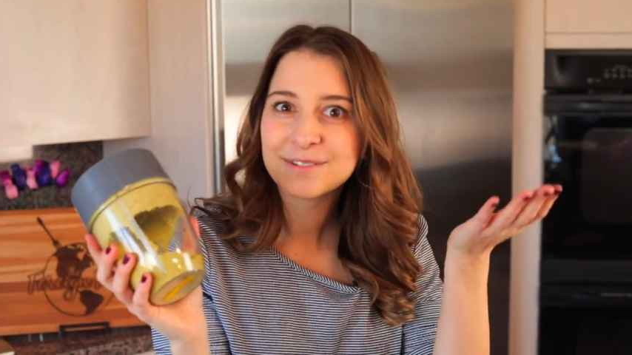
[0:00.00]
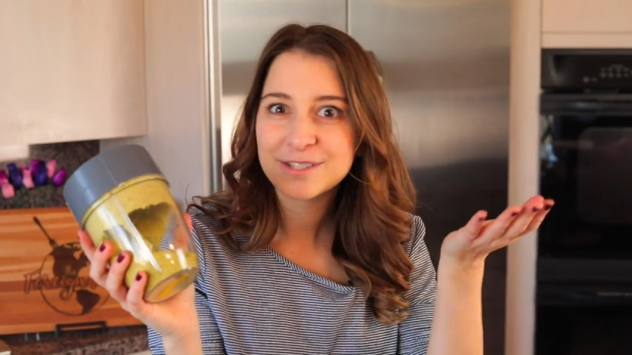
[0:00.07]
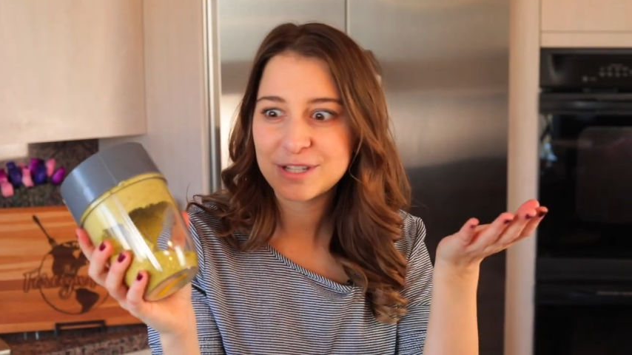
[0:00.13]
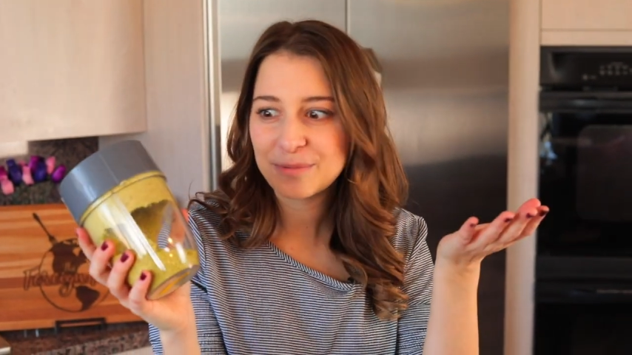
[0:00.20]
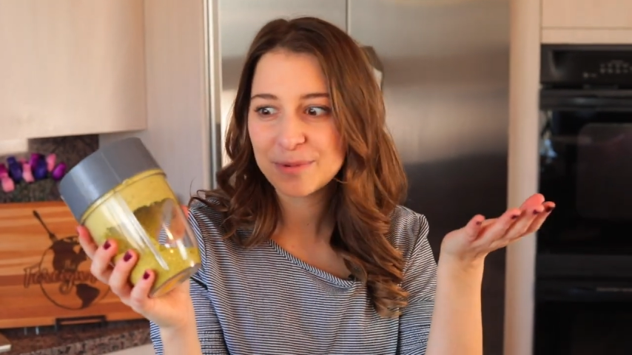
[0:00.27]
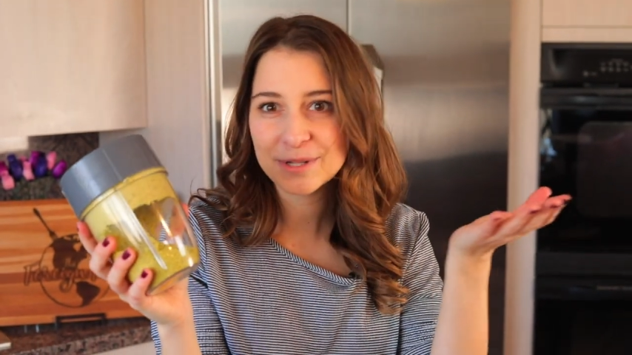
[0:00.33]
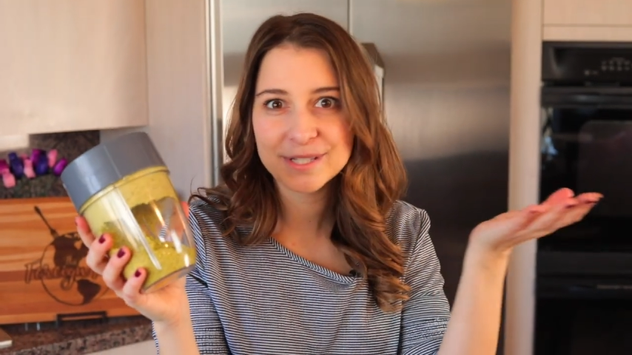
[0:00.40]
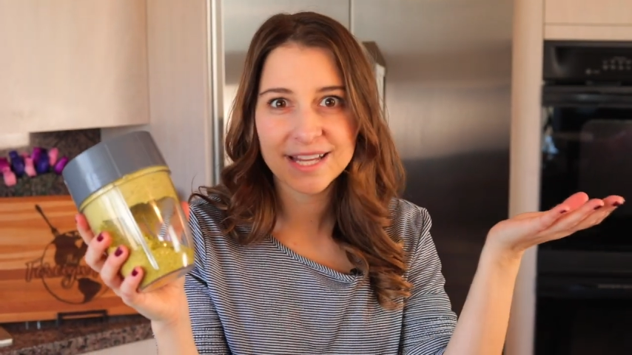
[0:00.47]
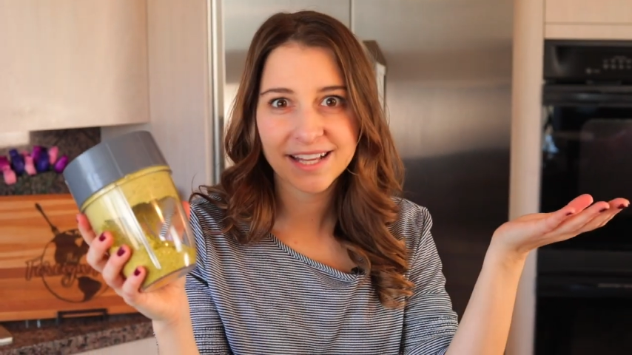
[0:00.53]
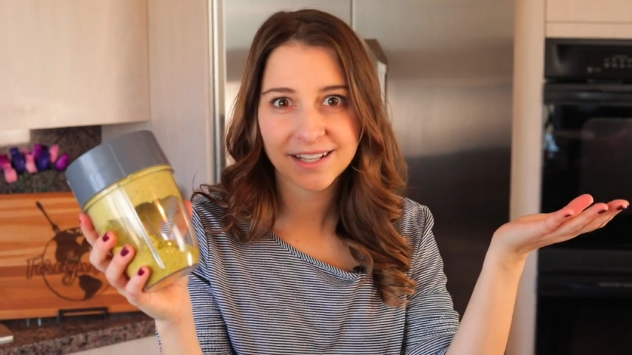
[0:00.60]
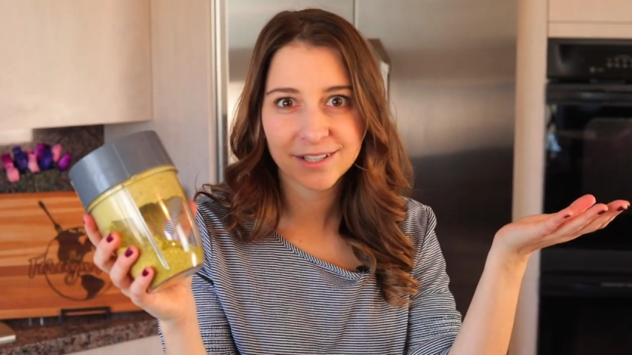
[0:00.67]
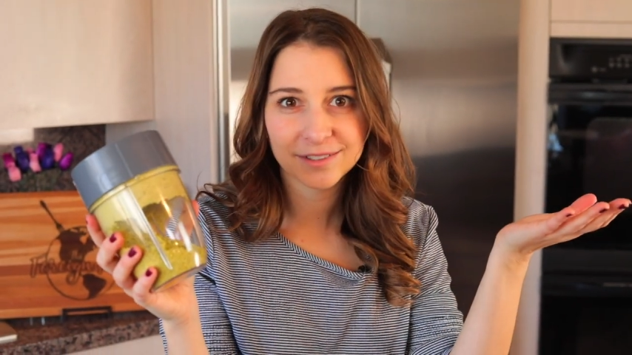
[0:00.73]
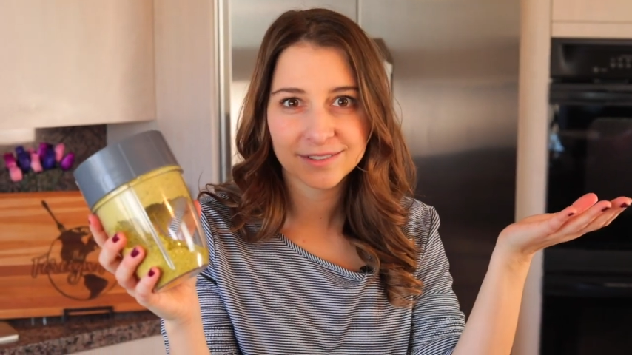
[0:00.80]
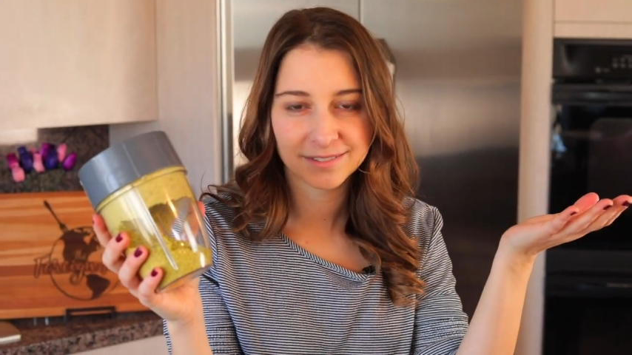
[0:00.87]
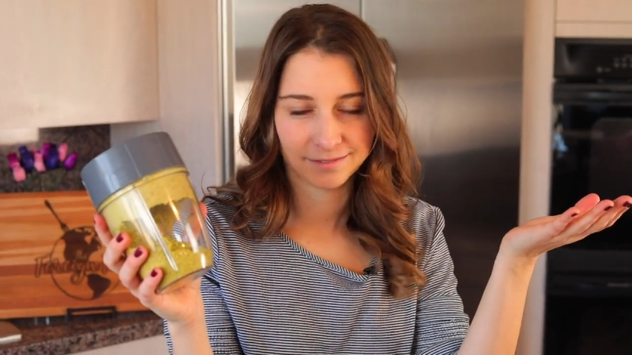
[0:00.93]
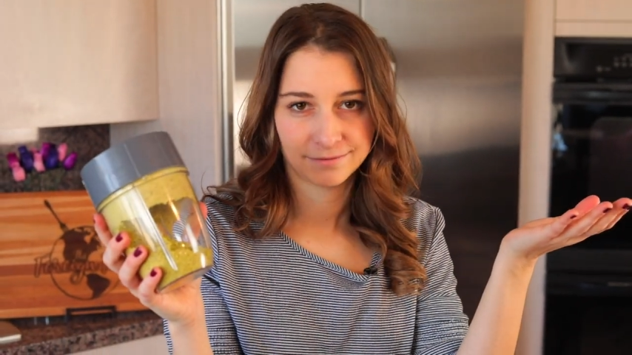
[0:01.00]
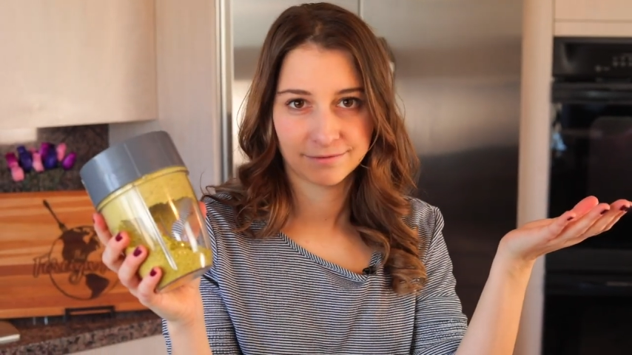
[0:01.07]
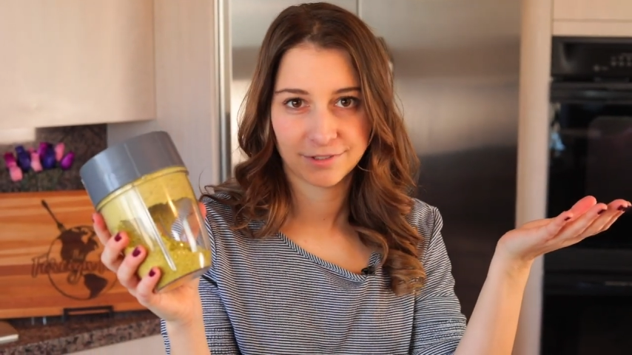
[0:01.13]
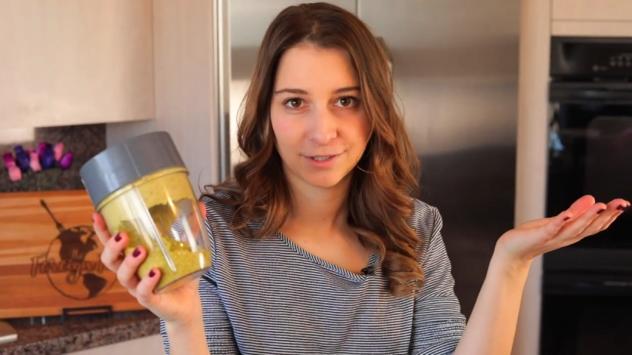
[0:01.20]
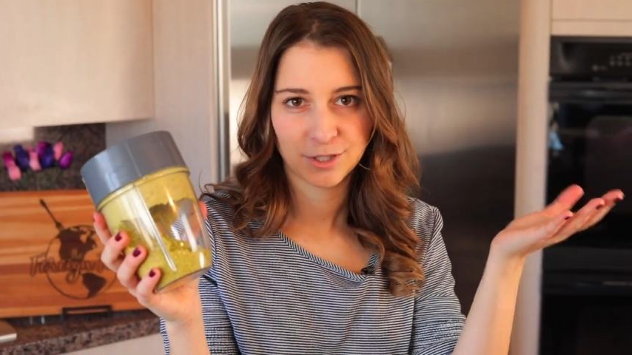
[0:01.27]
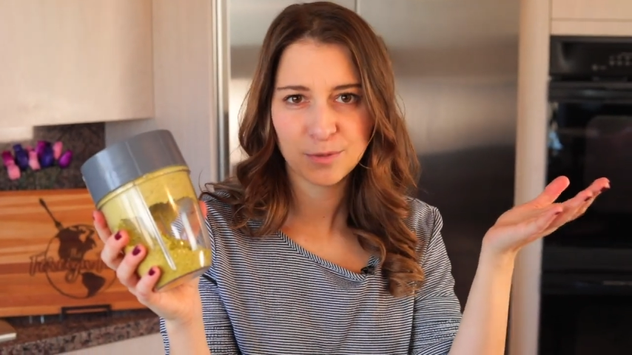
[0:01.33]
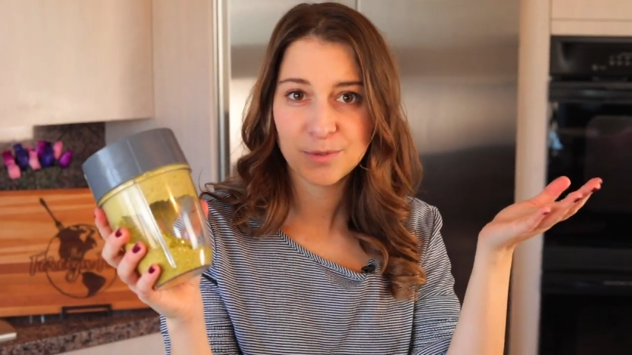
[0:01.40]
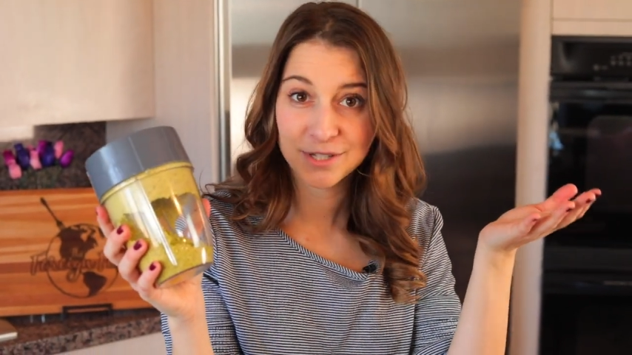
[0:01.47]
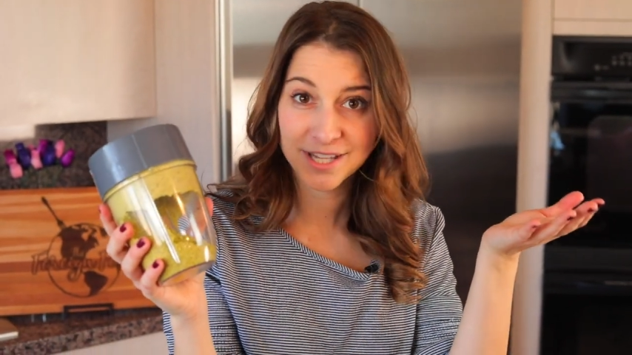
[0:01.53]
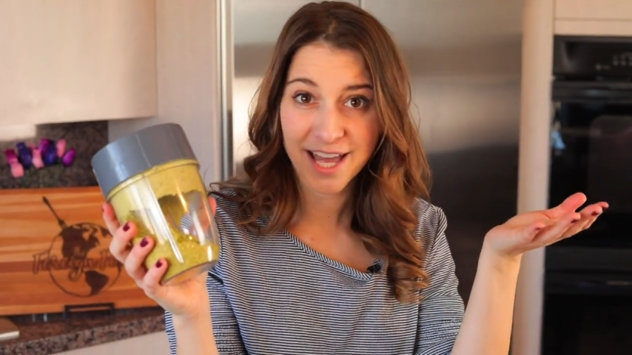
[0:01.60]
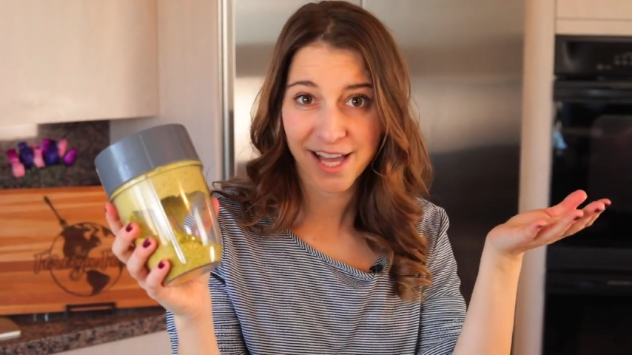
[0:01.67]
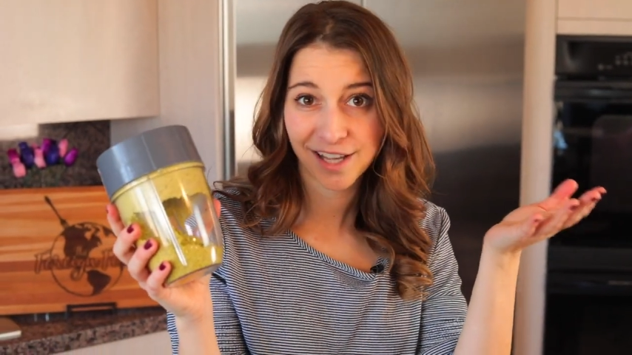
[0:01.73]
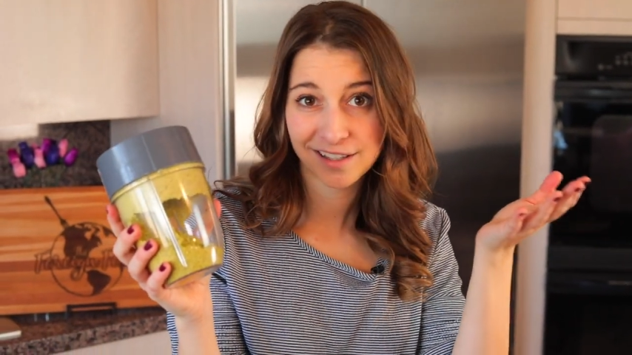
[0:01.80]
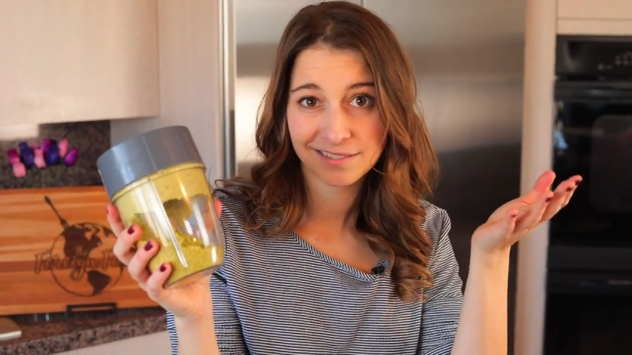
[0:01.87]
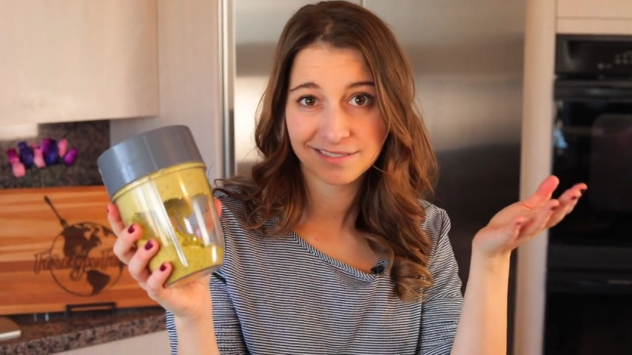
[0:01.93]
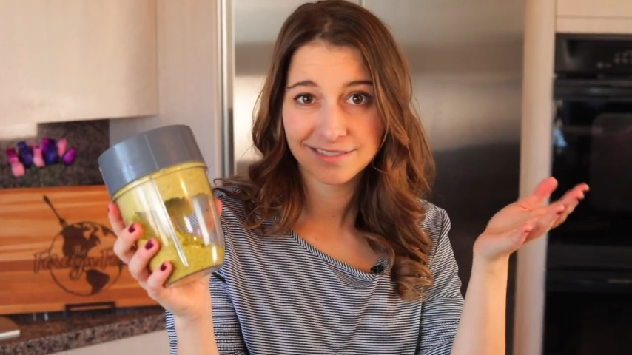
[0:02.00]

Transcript: Super sick, super sick,